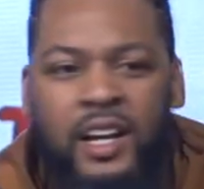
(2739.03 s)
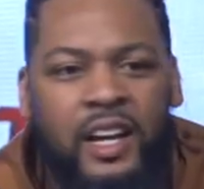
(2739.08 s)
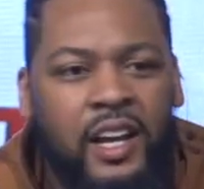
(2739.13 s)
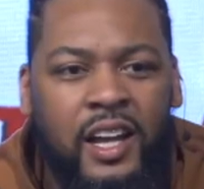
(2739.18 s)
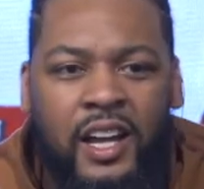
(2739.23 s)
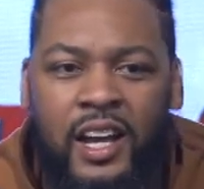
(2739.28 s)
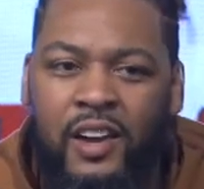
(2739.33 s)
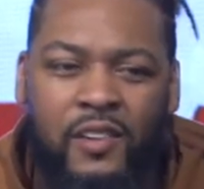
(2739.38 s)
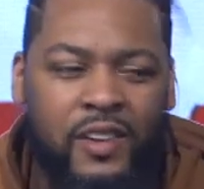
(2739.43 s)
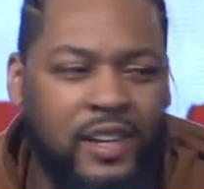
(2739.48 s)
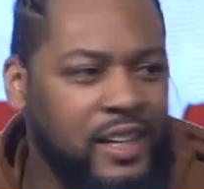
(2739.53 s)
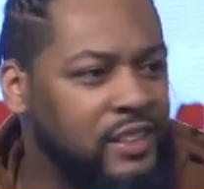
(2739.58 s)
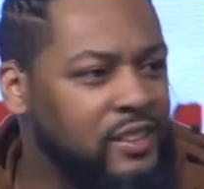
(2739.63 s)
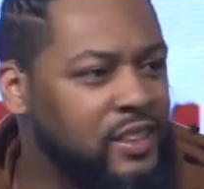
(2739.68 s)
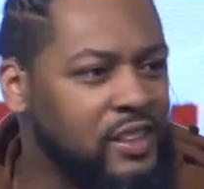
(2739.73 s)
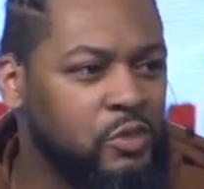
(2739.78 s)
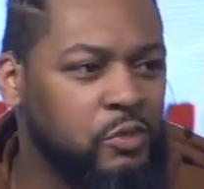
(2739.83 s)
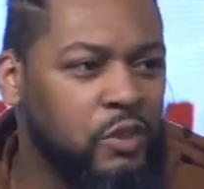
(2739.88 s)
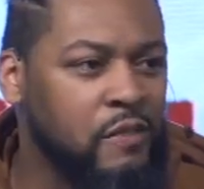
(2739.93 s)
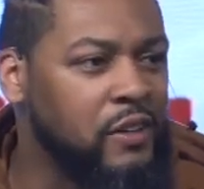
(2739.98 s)
here it is, this
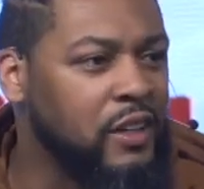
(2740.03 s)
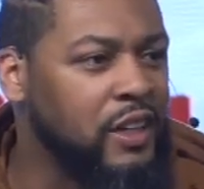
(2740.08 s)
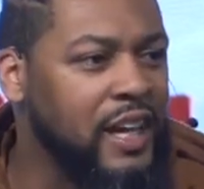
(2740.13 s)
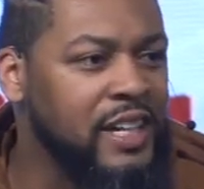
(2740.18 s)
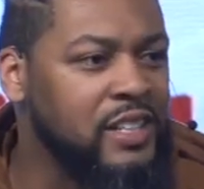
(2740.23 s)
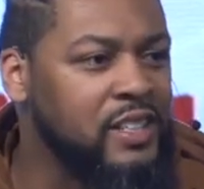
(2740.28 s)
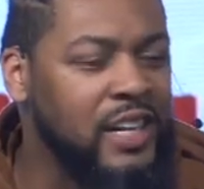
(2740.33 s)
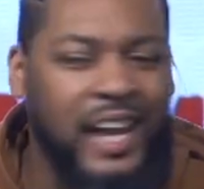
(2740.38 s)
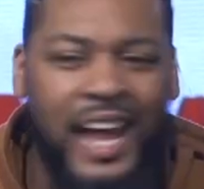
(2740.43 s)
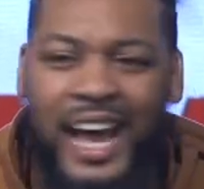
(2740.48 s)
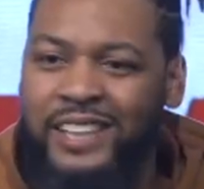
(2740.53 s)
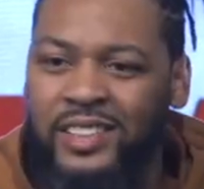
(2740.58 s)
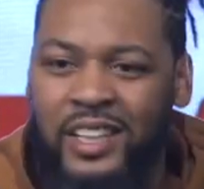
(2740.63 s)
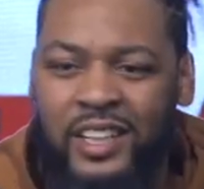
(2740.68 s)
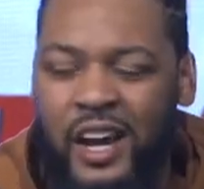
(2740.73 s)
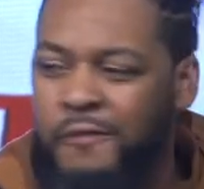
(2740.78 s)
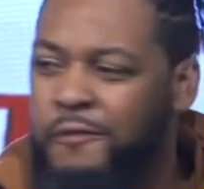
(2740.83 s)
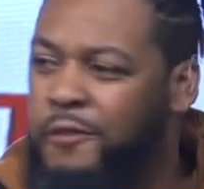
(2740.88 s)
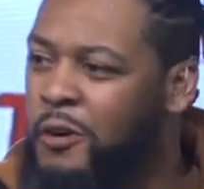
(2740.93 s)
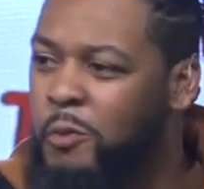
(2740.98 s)
is revelation, that's
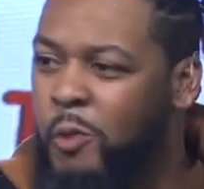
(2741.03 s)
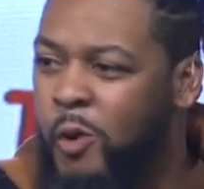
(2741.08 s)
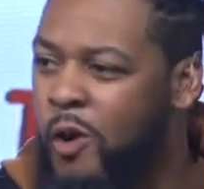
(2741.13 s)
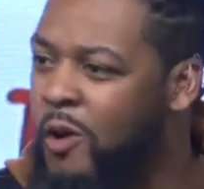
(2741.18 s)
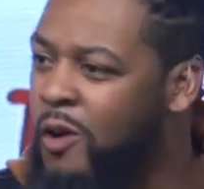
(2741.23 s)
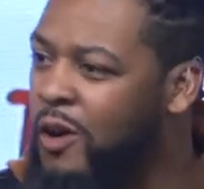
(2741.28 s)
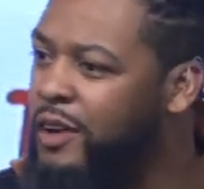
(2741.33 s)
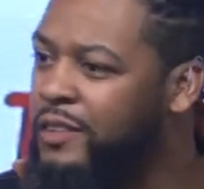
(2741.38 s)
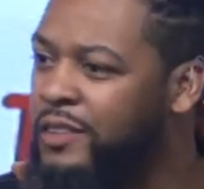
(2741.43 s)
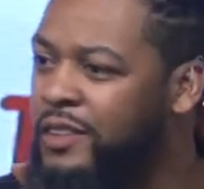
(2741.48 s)
enough reward.